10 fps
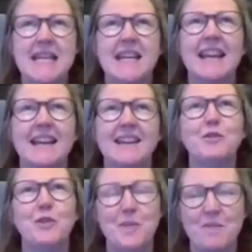being in
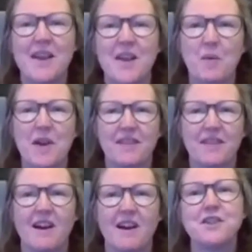the room
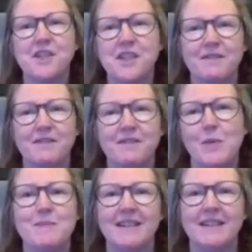with hundreds of other
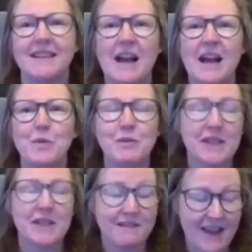women at
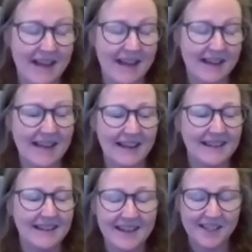women-only events, and
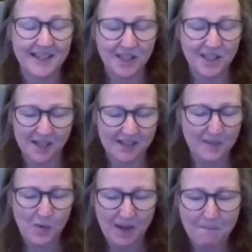it is just the most
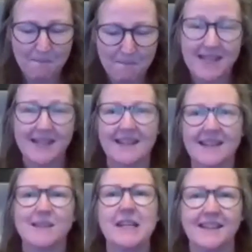amazing
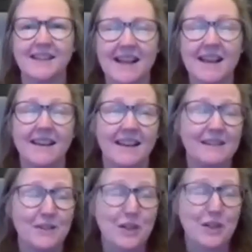experience. And if
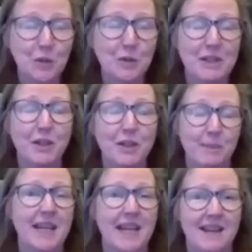you told me you could
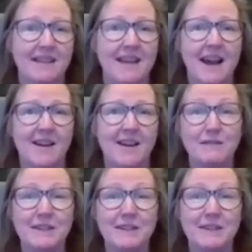replicate that or
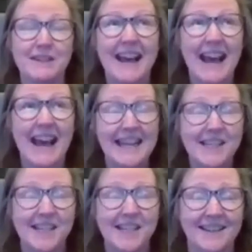even heighten
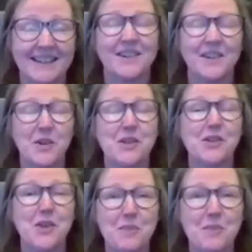it on
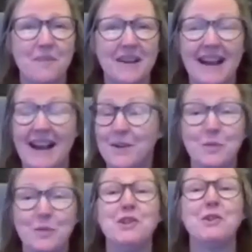Zoom, I
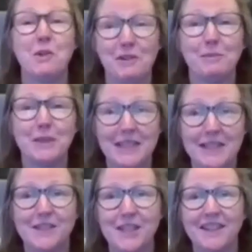would not have believed
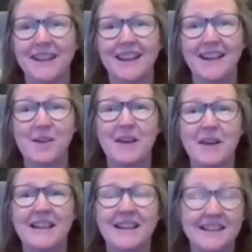you.
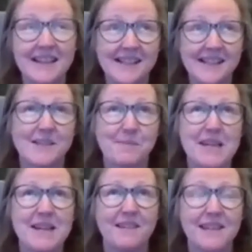But this has
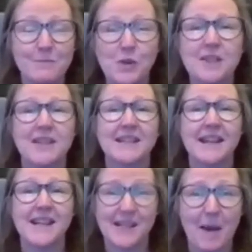been the most
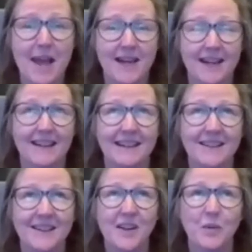inspiring
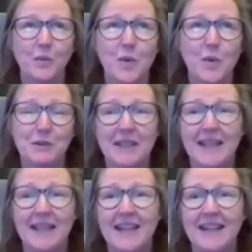
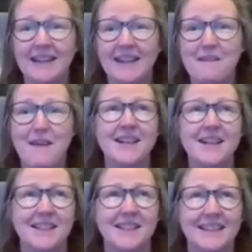women-only event.
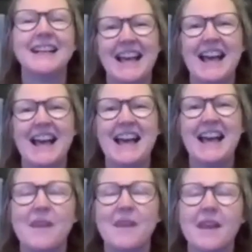
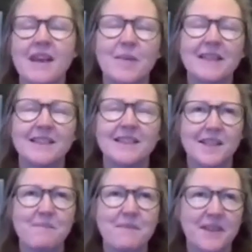But there's
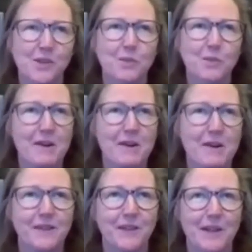something so powerful
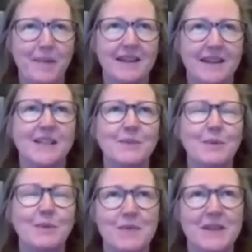about connecting with
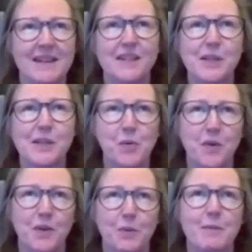women and the
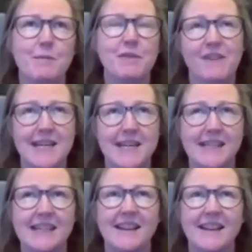support that women provide